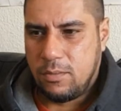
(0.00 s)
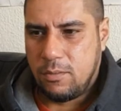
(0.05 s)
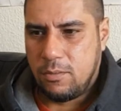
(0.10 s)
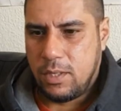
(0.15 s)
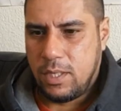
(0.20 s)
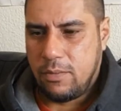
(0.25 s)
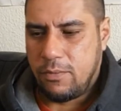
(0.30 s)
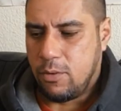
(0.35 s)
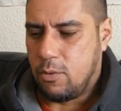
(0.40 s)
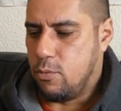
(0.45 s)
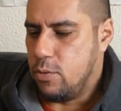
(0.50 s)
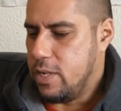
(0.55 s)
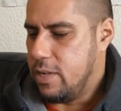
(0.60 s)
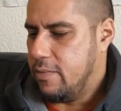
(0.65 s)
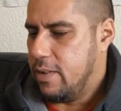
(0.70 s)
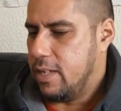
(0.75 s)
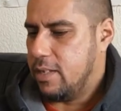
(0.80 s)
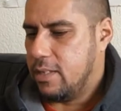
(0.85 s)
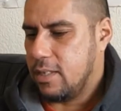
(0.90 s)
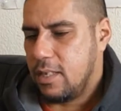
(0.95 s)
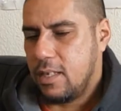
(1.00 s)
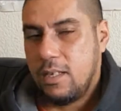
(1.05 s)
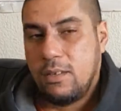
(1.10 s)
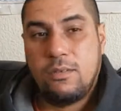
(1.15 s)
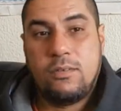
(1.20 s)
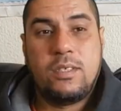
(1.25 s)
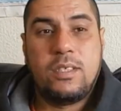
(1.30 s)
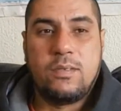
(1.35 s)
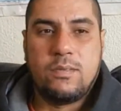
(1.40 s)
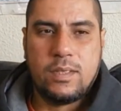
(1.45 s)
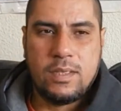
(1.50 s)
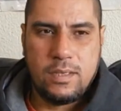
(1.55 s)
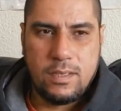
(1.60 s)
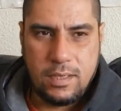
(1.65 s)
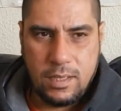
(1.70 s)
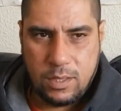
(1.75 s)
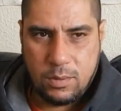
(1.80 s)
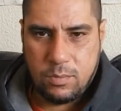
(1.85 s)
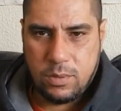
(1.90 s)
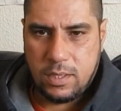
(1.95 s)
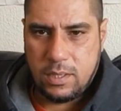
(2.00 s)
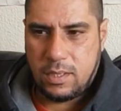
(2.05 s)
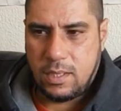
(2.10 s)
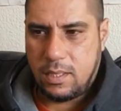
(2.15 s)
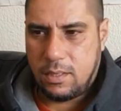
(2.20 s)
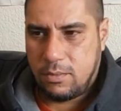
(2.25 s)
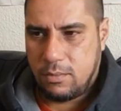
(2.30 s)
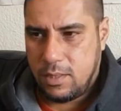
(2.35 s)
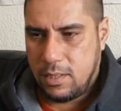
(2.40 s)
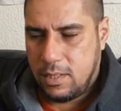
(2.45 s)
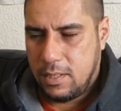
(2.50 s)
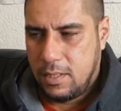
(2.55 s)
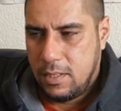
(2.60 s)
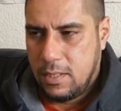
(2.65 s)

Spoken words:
or whatever. Or we never had the clothes even. Let's put it that way.